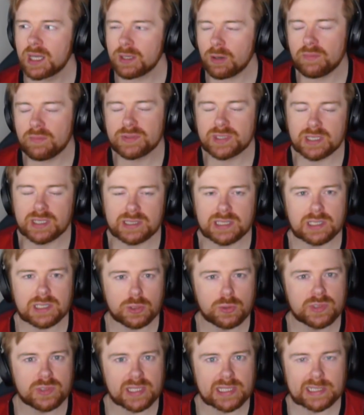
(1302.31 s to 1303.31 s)
Obviously, I did
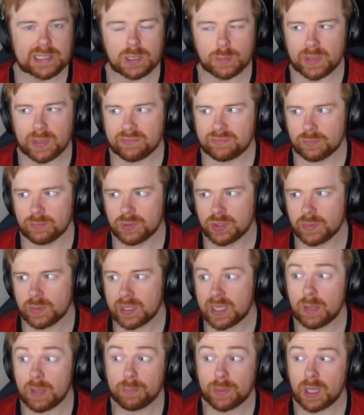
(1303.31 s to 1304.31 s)
lose a little bit from
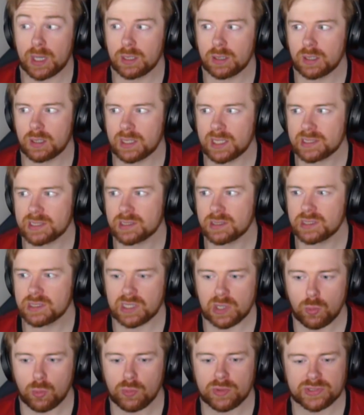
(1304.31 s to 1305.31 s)
doing it, but I learnt lessons, and
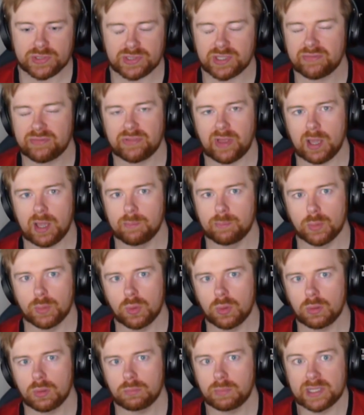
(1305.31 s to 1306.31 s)
all the stuff that I
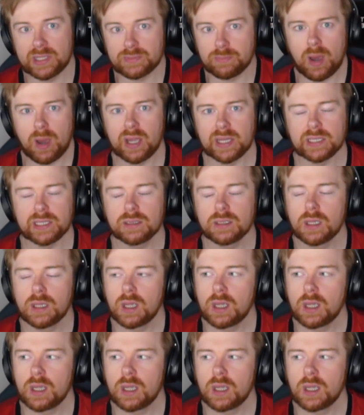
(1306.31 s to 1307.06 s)
bought is mine,